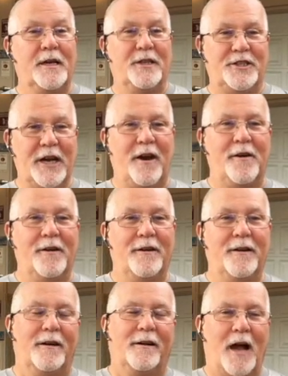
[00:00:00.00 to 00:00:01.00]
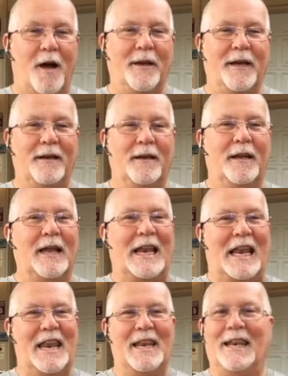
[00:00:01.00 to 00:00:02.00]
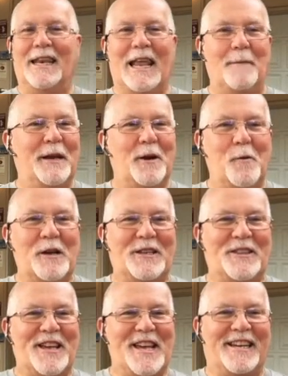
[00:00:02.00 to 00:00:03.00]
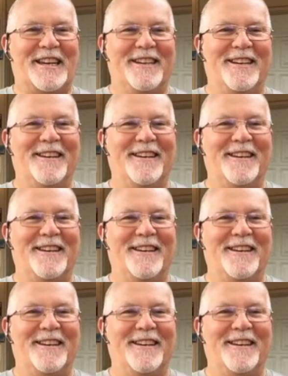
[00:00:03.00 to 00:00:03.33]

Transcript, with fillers: share, comment, let me know what you think.